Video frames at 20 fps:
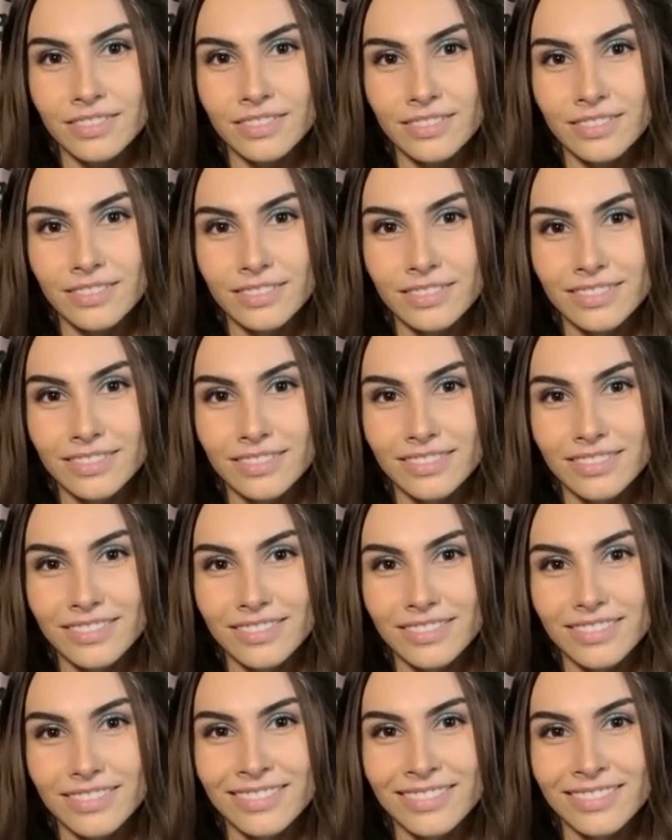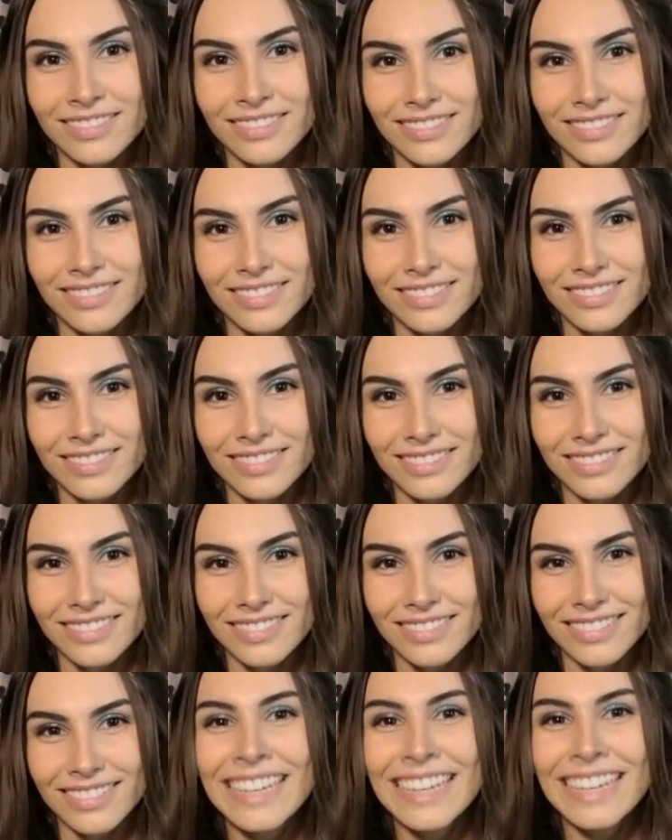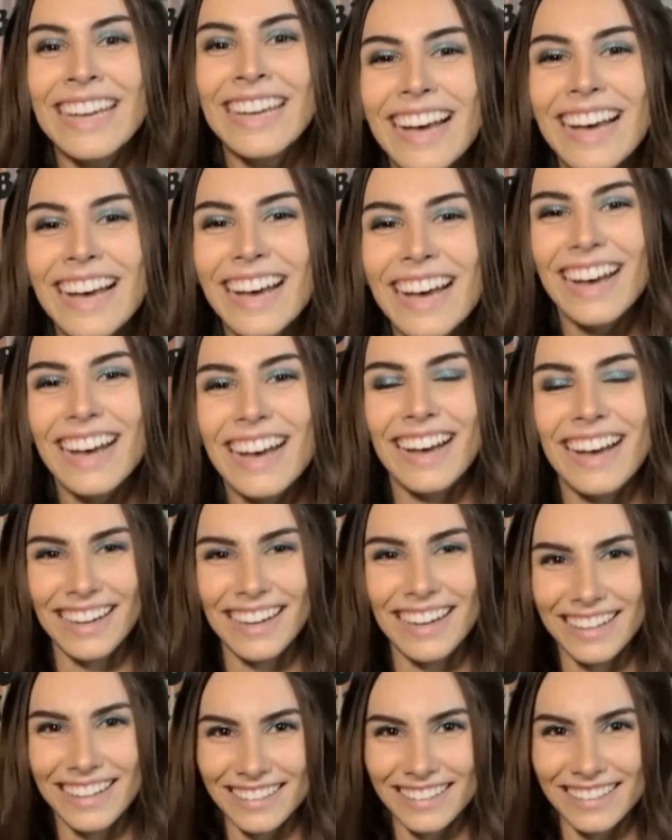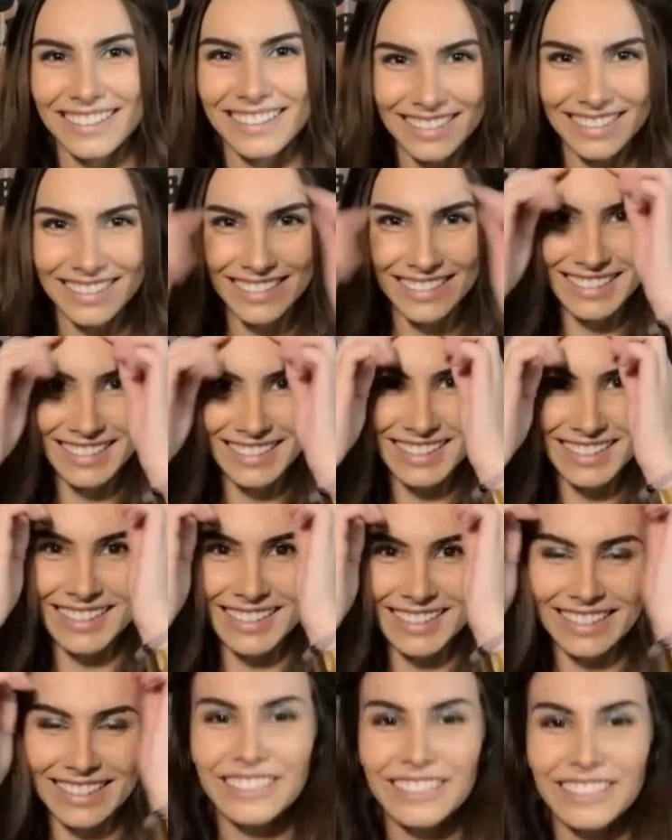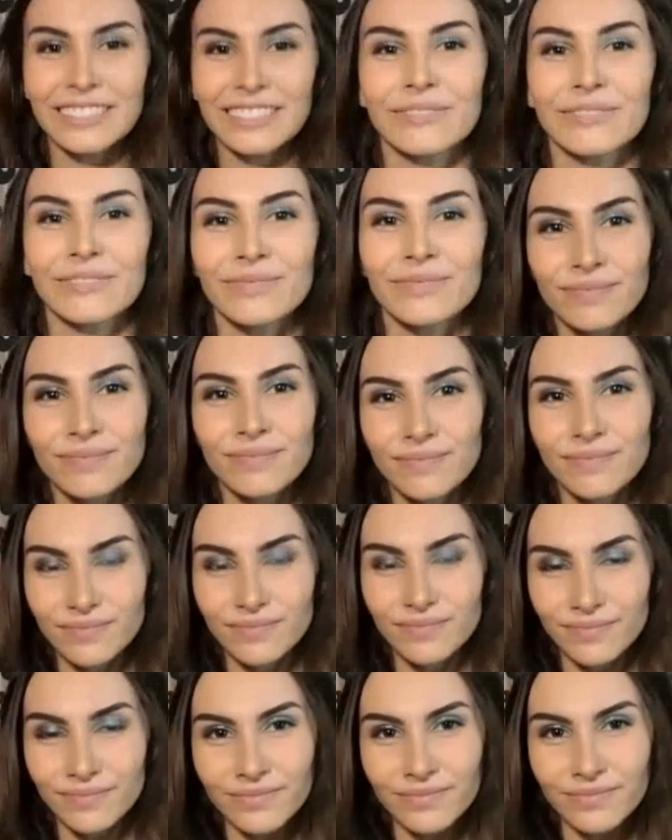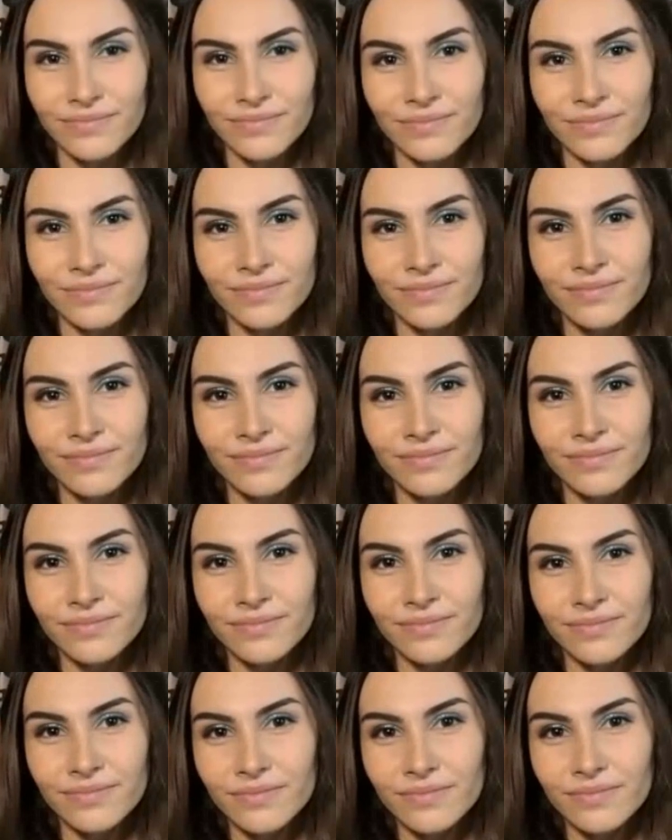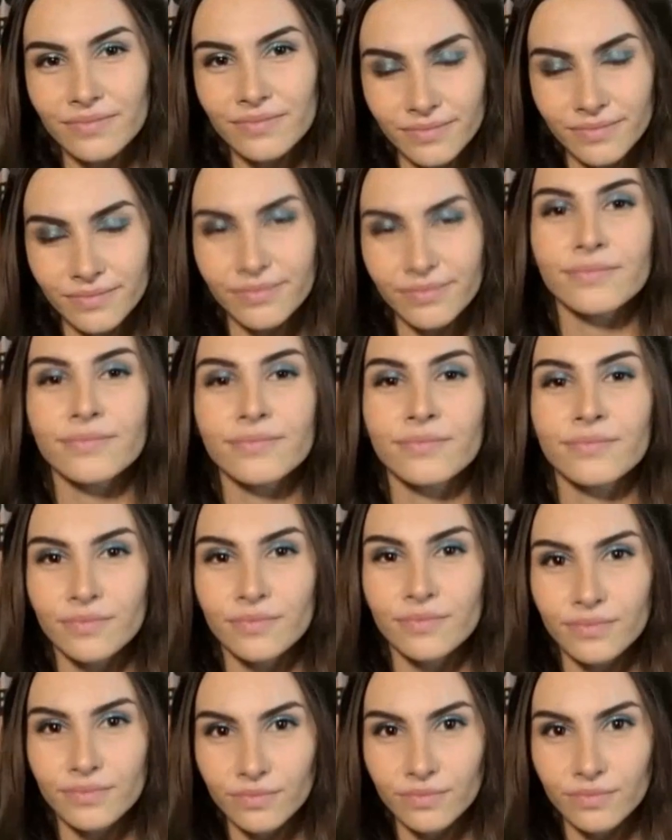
(silent)